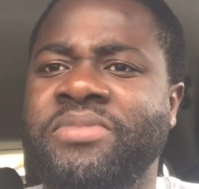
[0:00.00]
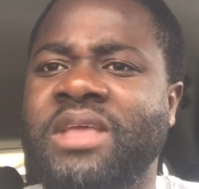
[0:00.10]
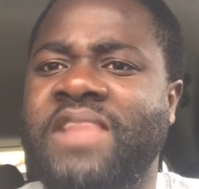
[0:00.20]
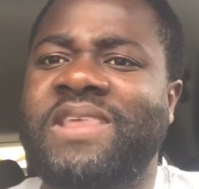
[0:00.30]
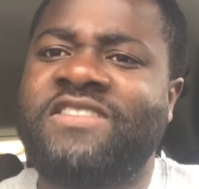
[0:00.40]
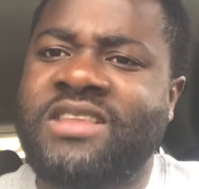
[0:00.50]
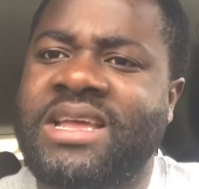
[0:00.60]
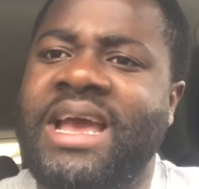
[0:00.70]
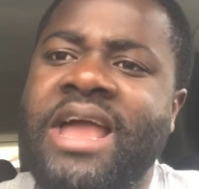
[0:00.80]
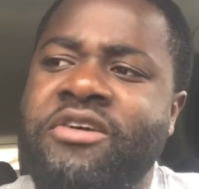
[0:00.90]
and that's in
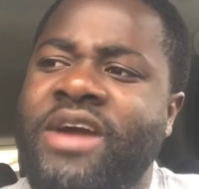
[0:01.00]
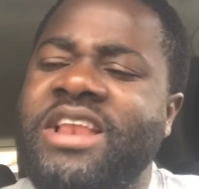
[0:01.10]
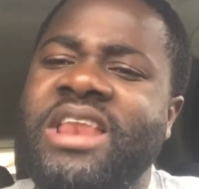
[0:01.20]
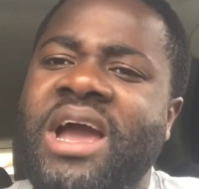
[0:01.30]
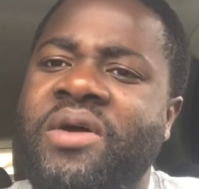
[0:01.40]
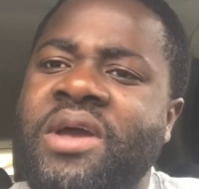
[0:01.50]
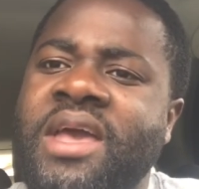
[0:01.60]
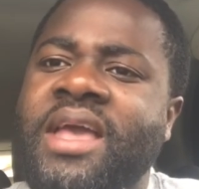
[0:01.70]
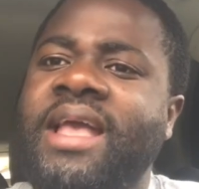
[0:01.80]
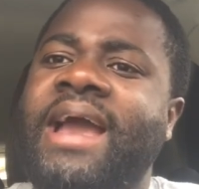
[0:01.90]
Ghana right now.
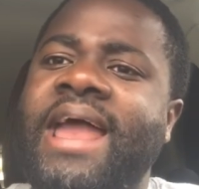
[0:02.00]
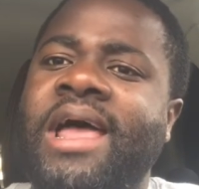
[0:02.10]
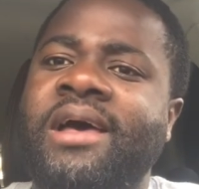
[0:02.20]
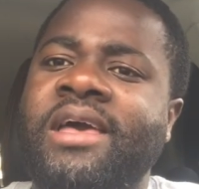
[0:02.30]
Ghana